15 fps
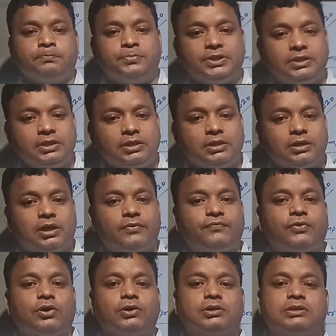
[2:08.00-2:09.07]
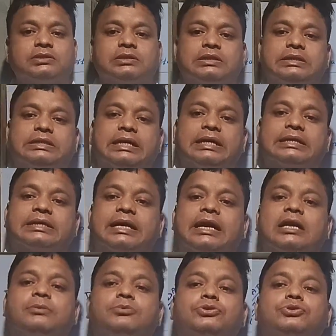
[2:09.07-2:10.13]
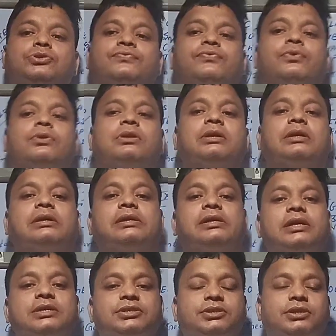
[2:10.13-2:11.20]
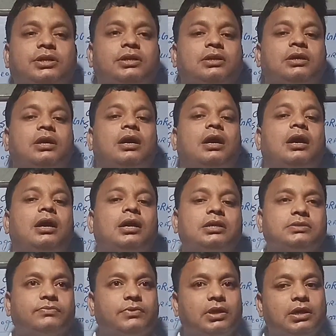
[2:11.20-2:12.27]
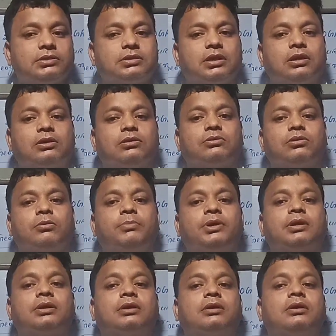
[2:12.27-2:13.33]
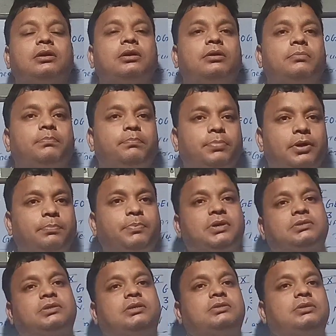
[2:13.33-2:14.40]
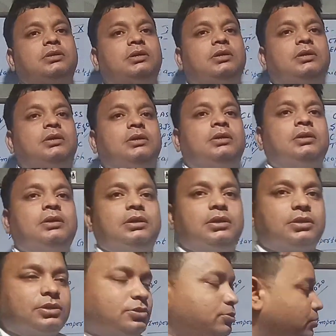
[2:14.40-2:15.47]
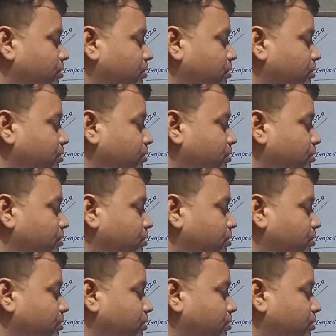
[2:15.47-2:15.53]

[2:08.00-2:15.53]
within a forest that can be used for recreational as well as economic purposes. It is